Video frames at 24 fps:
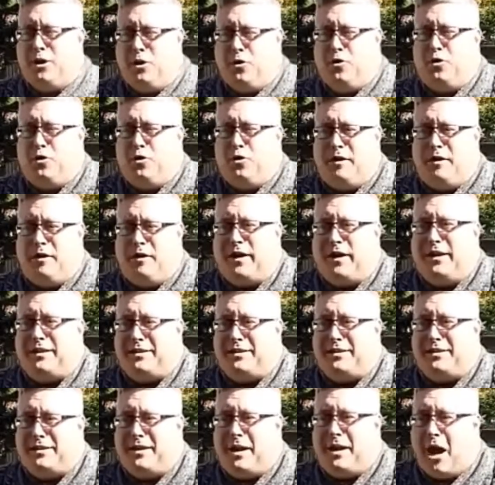you could be
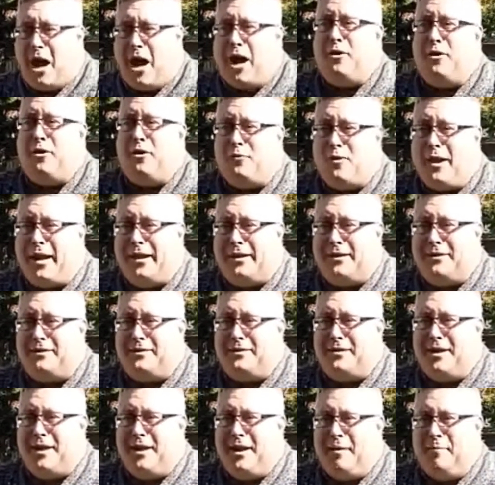facing higher
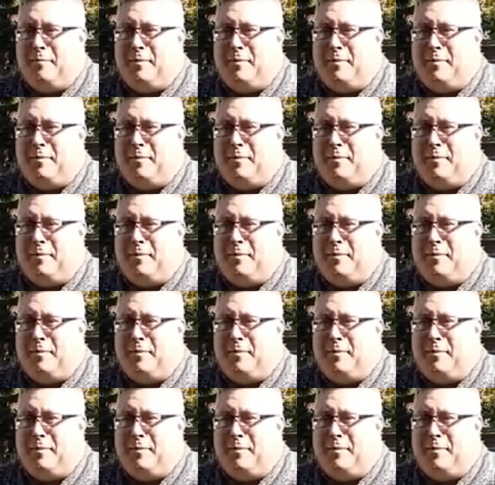rates.